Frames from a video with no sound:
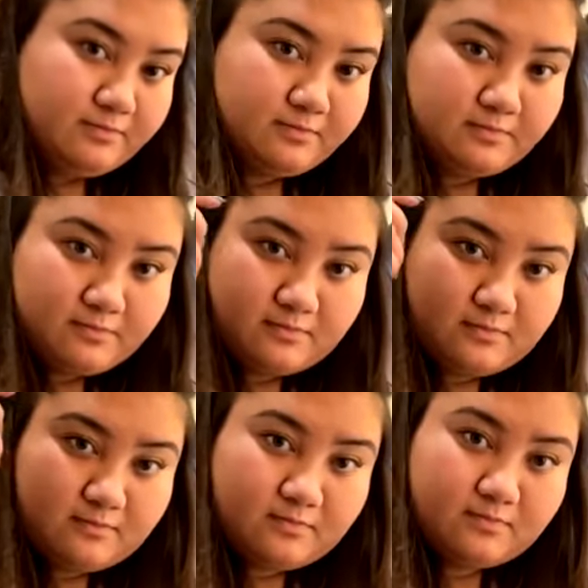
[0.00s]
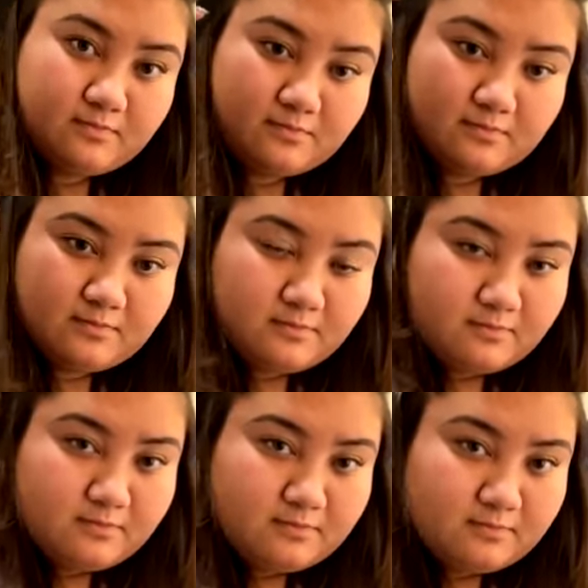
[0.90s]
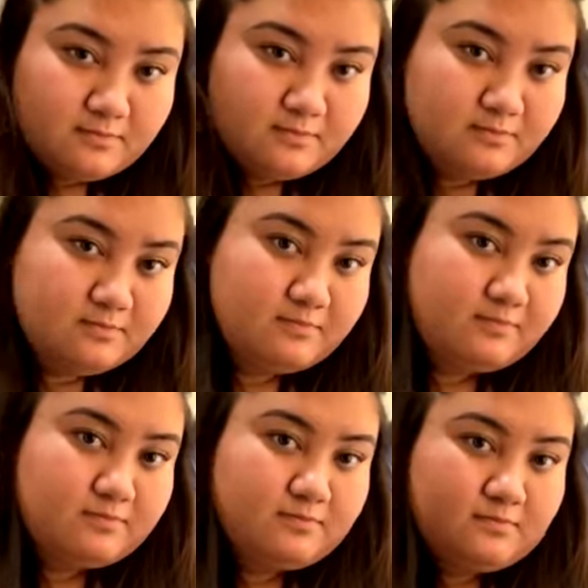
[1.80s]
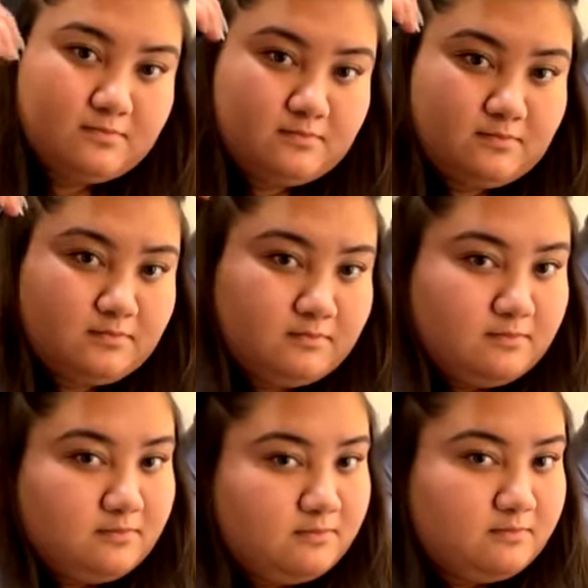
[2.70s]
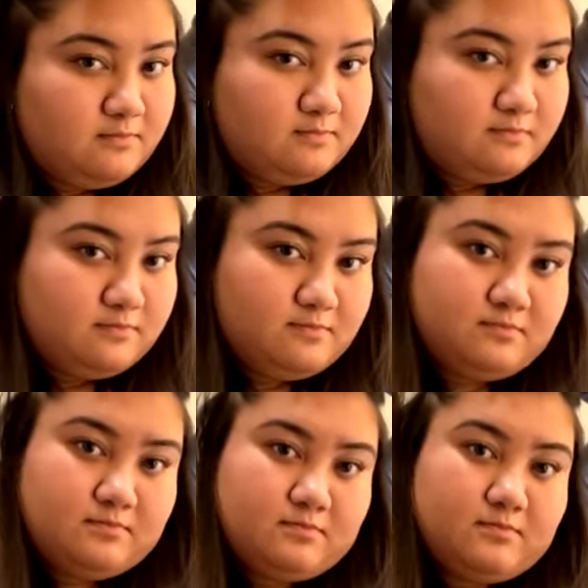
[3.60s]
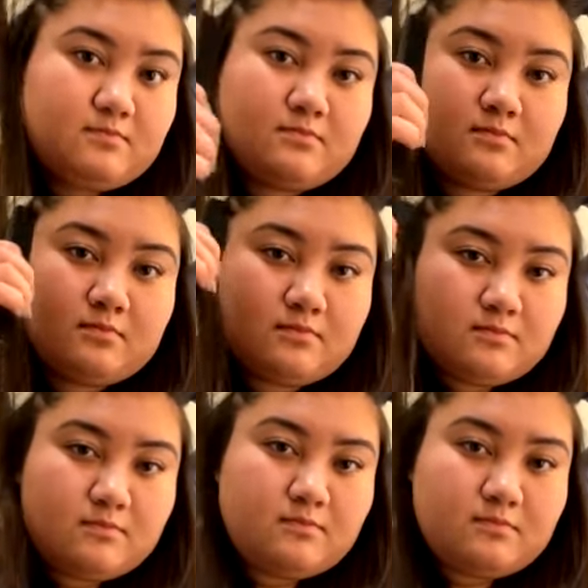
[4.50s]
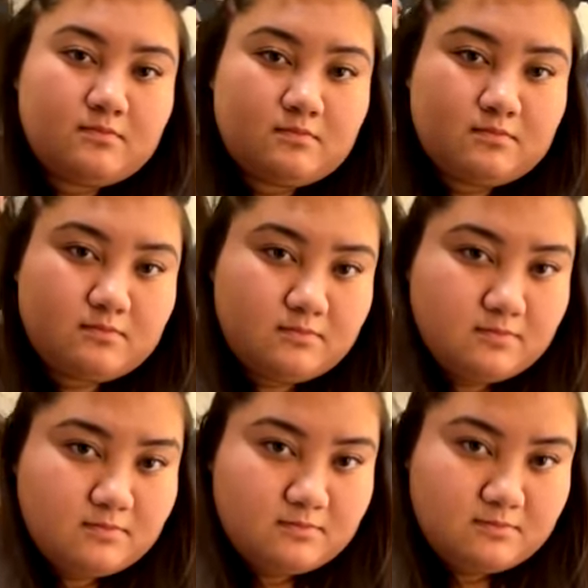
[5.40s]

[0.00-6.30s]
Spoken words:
No one is speaking in this clip.